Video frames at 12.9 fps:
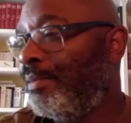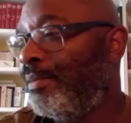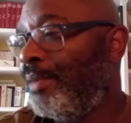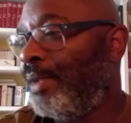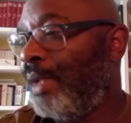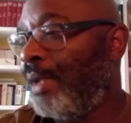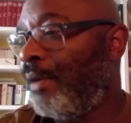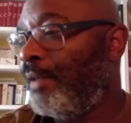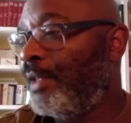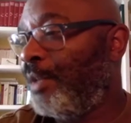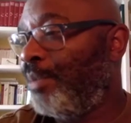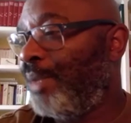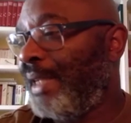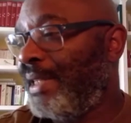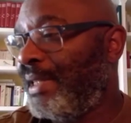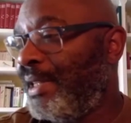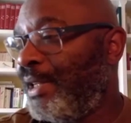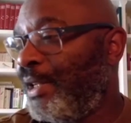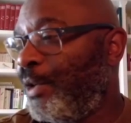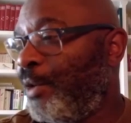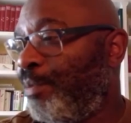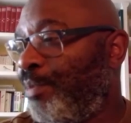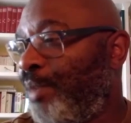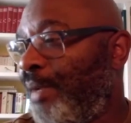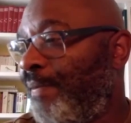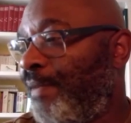you know, obviously places in Europe,
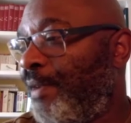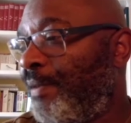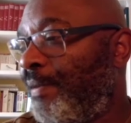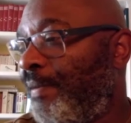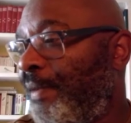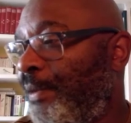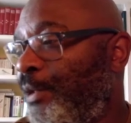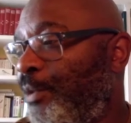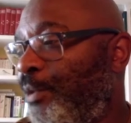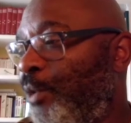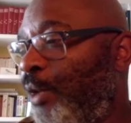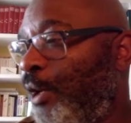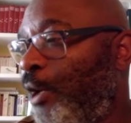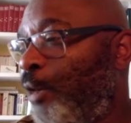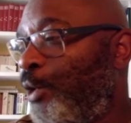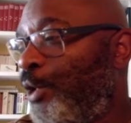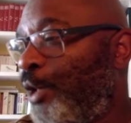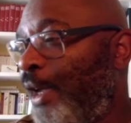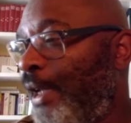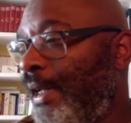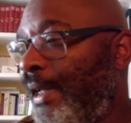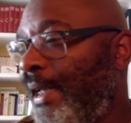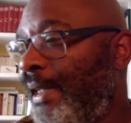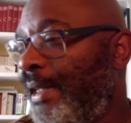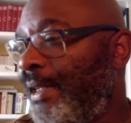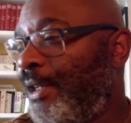but further afield to Morocco, China,
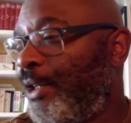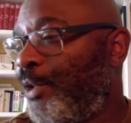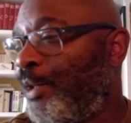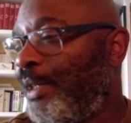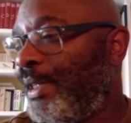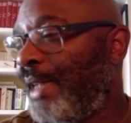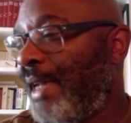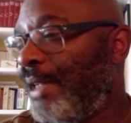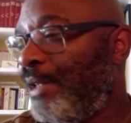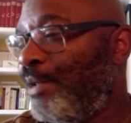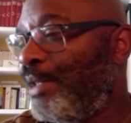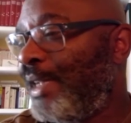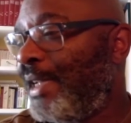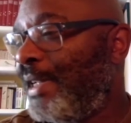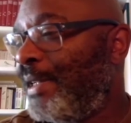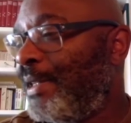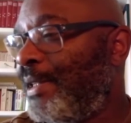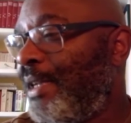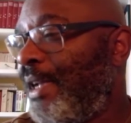India, Trinidad, New Zealand,